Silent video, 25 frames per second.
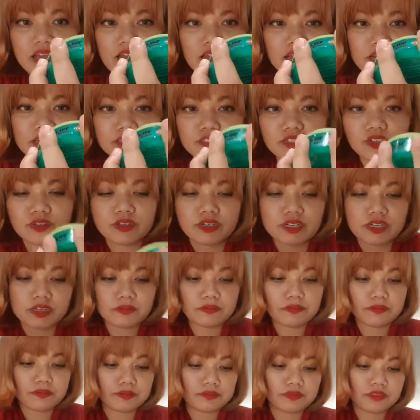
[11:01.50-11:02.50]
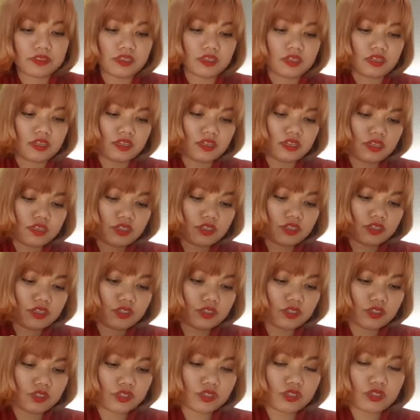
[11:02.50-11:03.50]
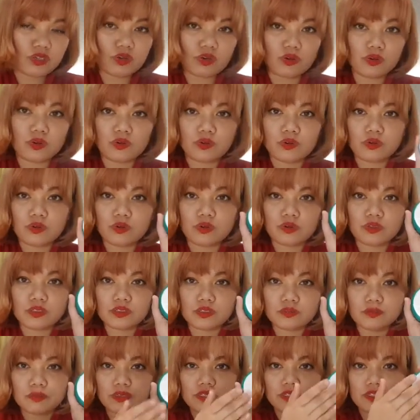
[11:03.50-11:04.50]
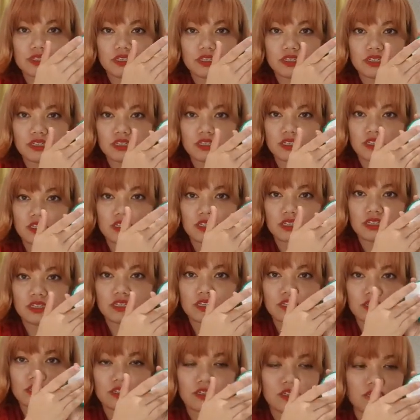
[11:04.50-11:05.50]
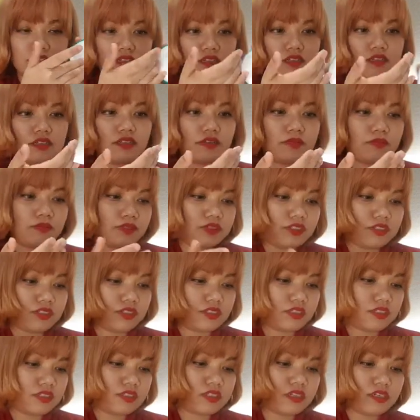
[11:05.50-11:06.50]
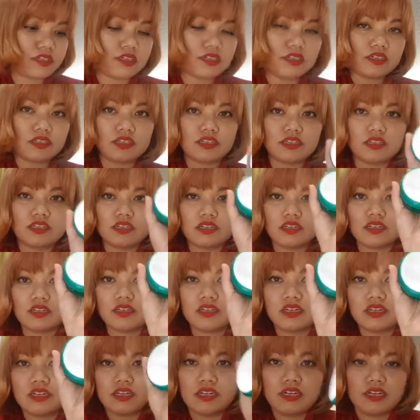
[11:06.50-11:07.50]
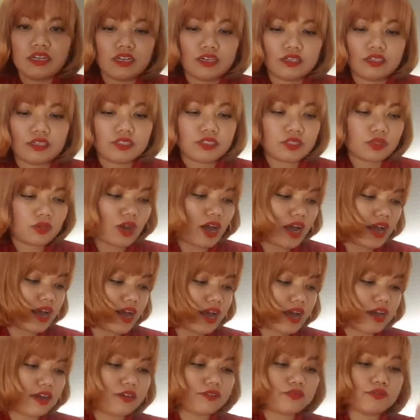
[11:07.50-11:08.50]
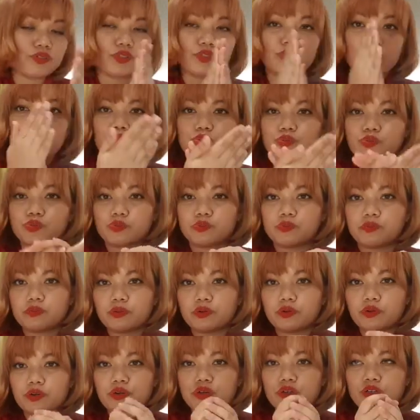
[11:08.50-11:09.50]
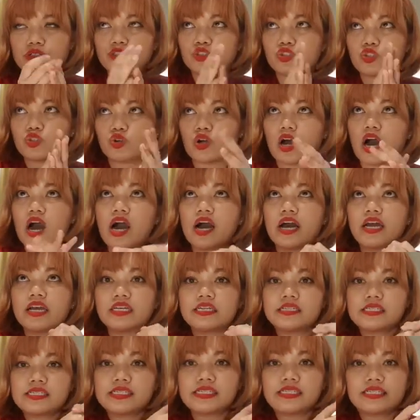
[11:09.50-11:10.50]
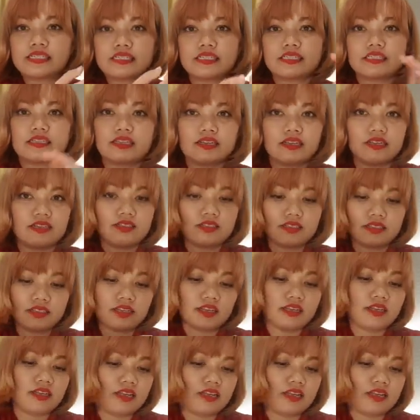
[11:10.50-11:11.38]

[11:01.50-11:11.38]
hand cream. So it's basically, just take it. So I have super dry skin